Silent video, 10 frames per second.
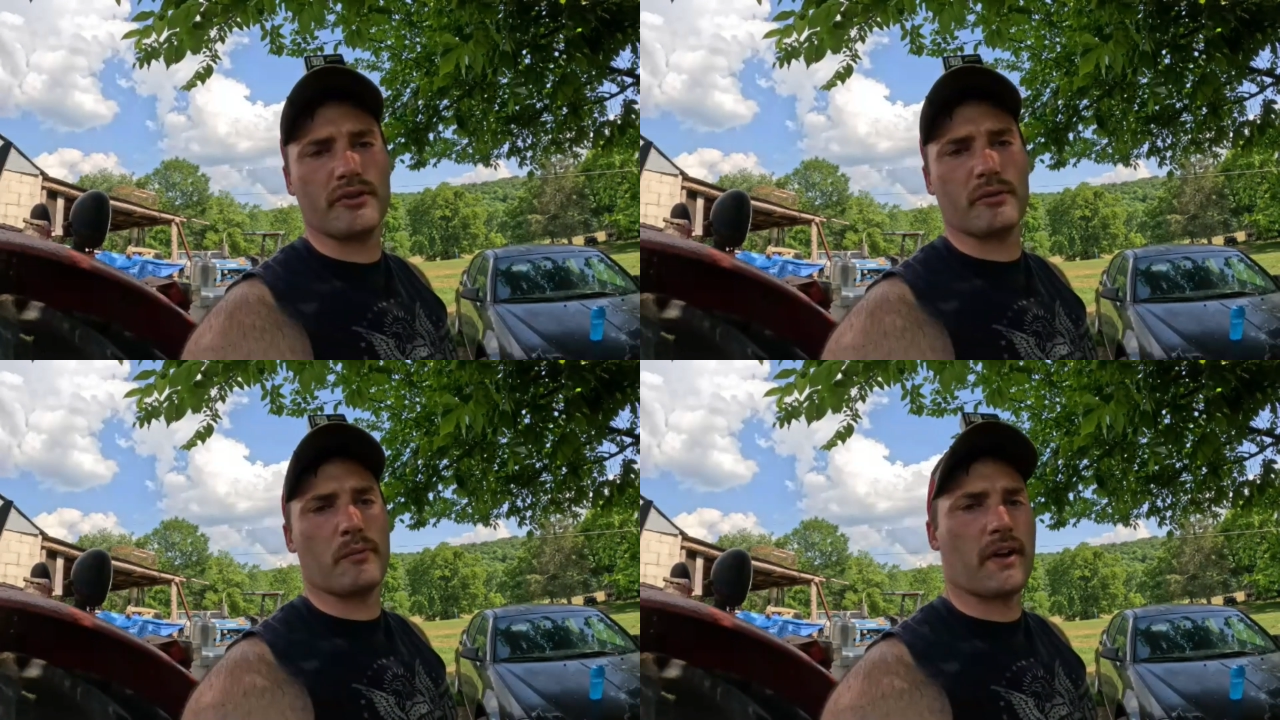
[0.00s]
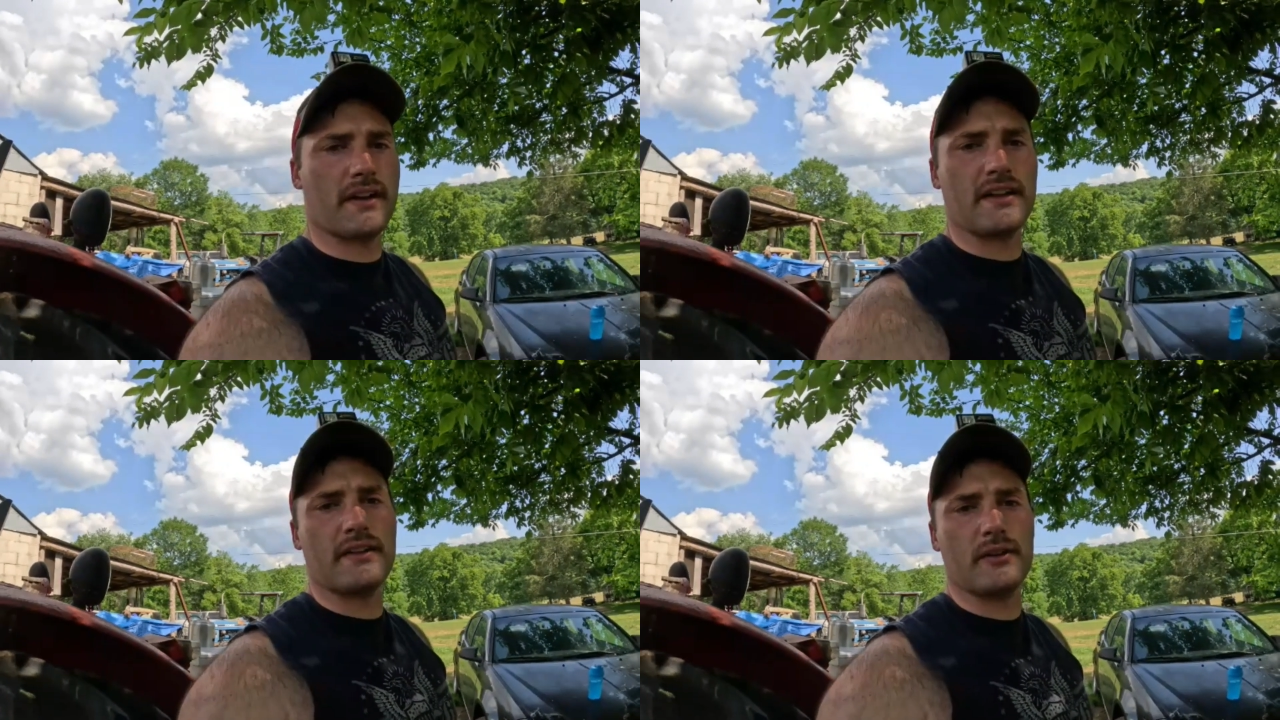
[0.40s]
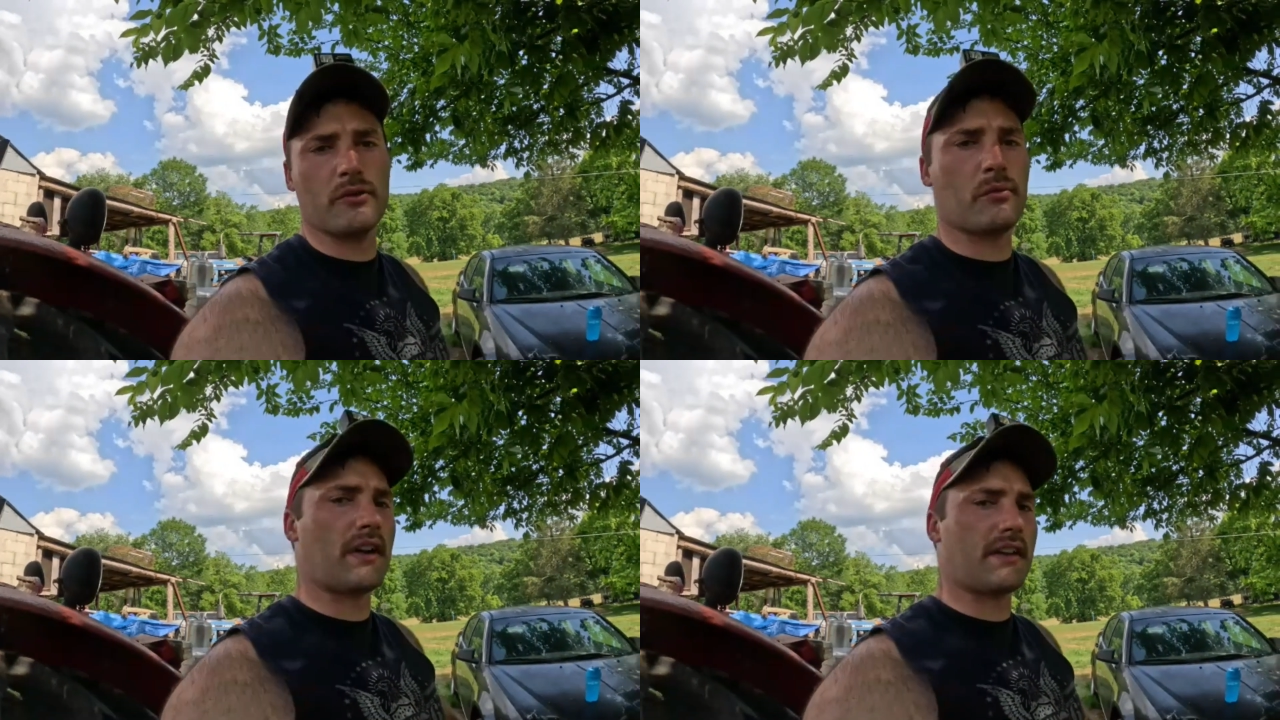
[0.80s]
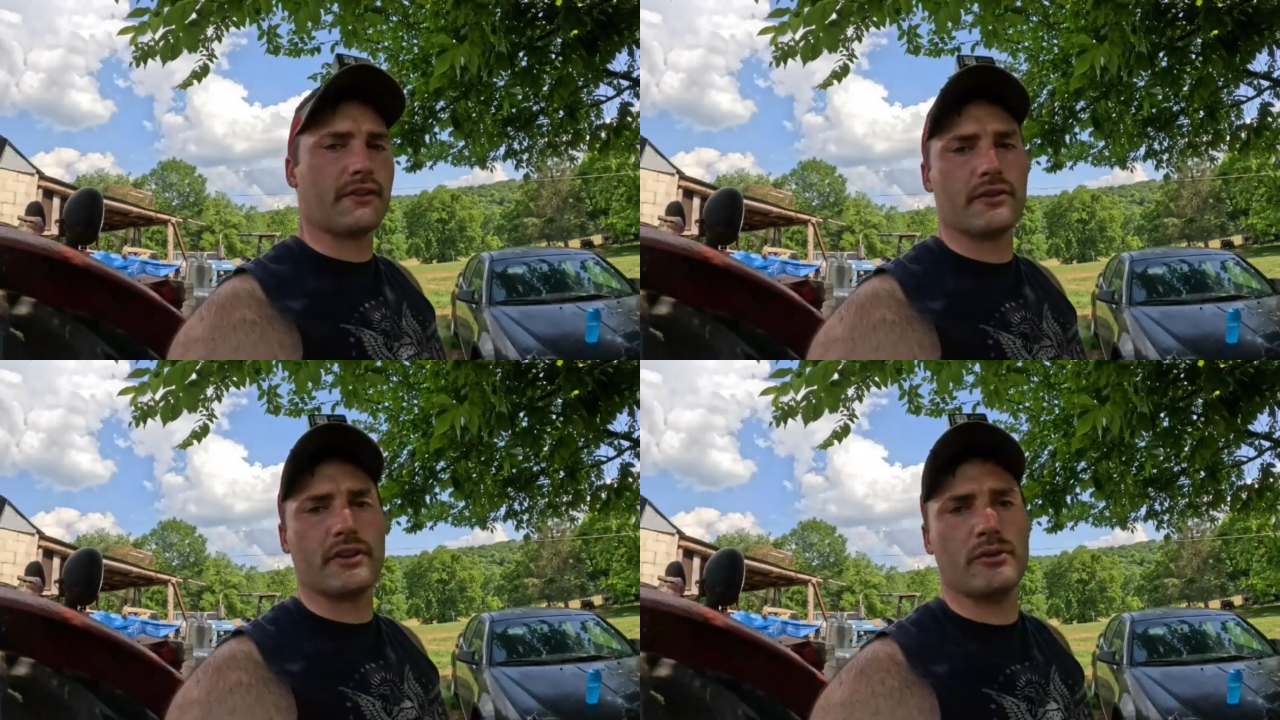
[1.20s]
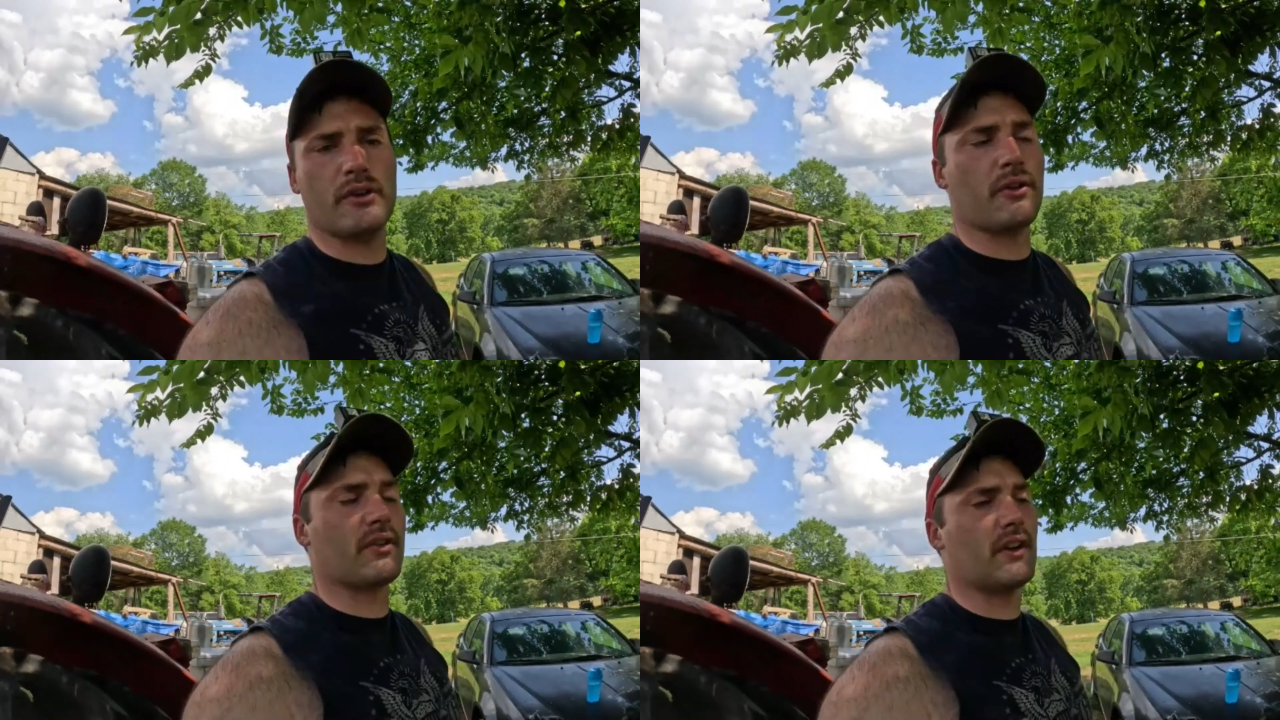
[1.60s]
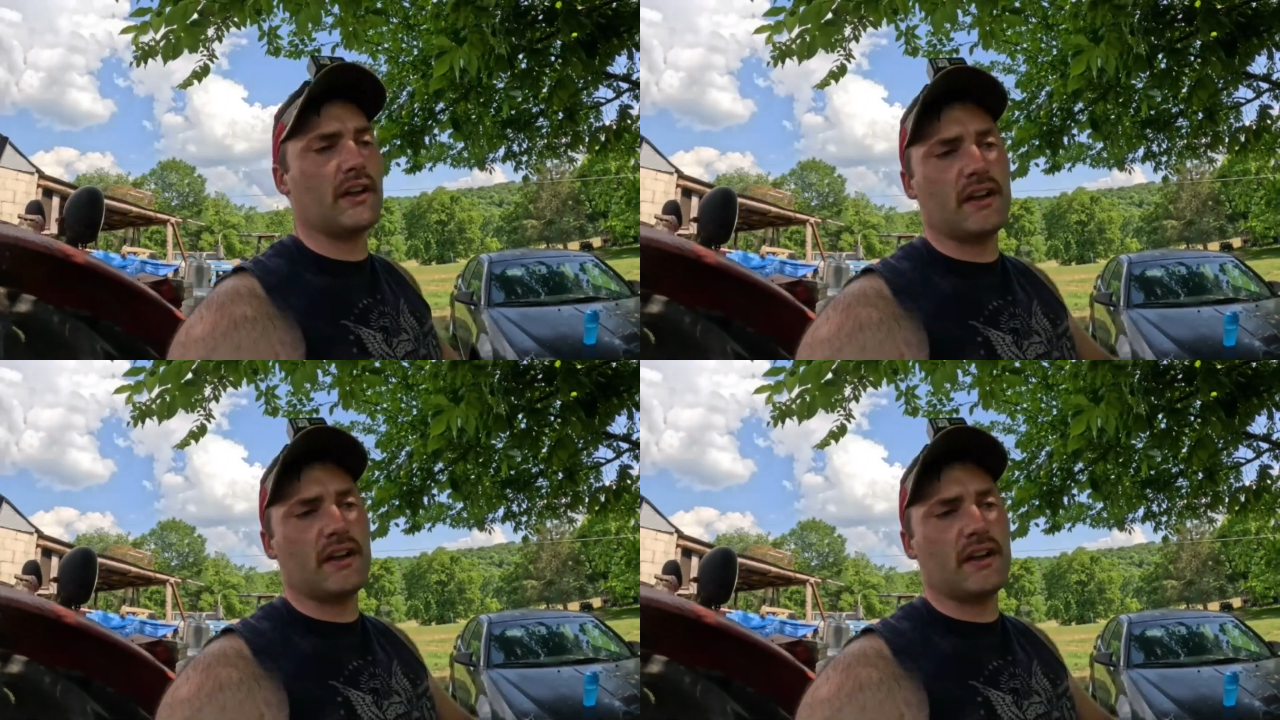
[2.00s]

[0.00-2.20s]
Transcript: so we might need 2, we might need 3, who knows.